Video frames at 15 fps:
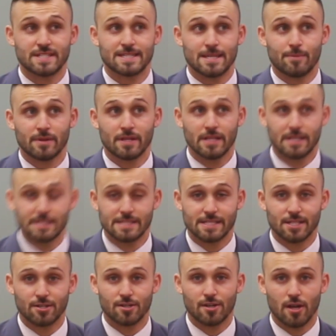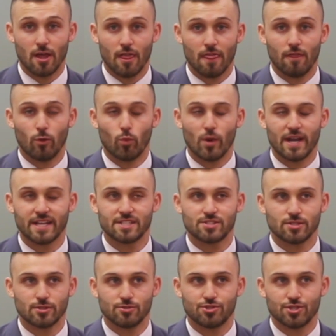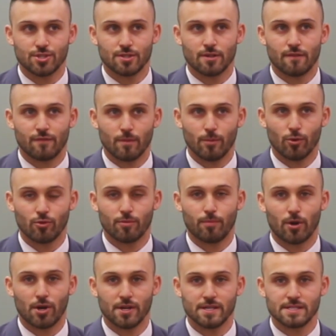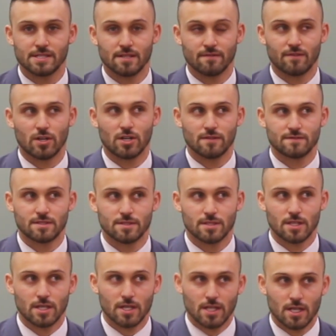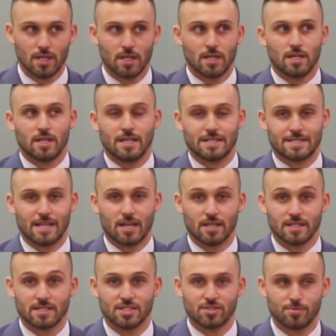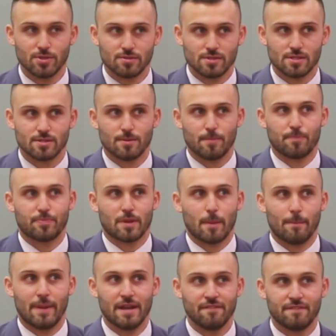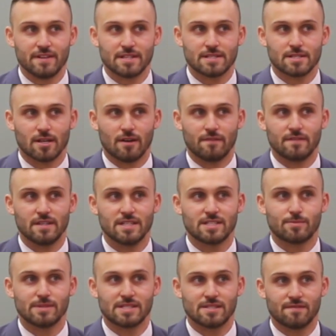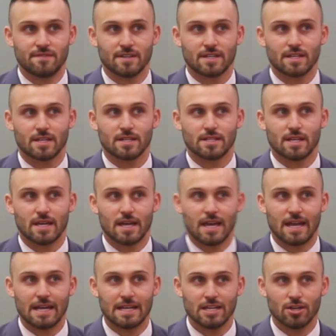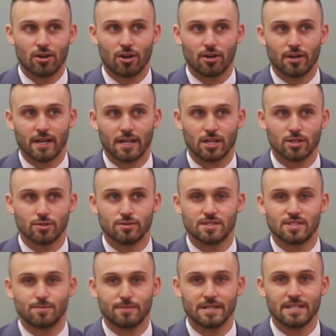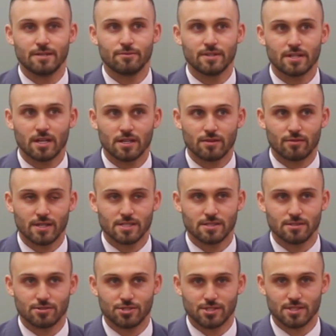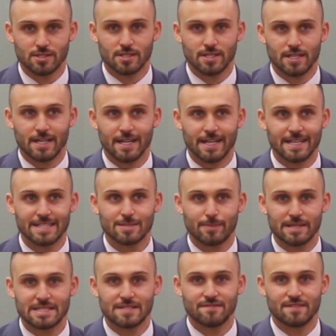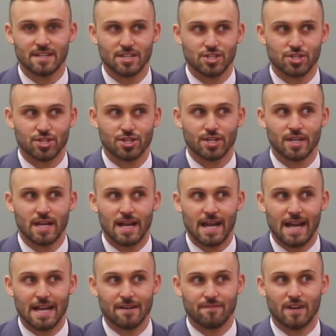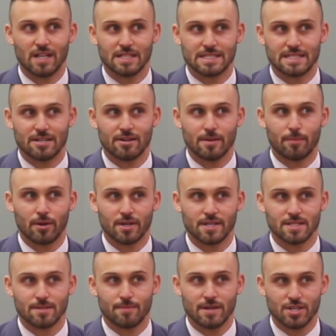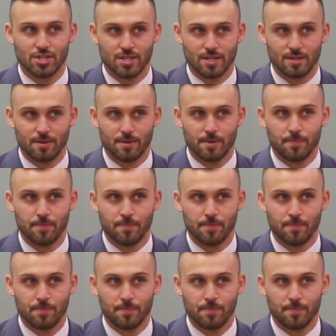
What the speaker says: is typically considered the winning solution for both parties involved in settling disputes. Benefits of these specific ADR include speedy resolution, inexpensive nature, and voluntary participation.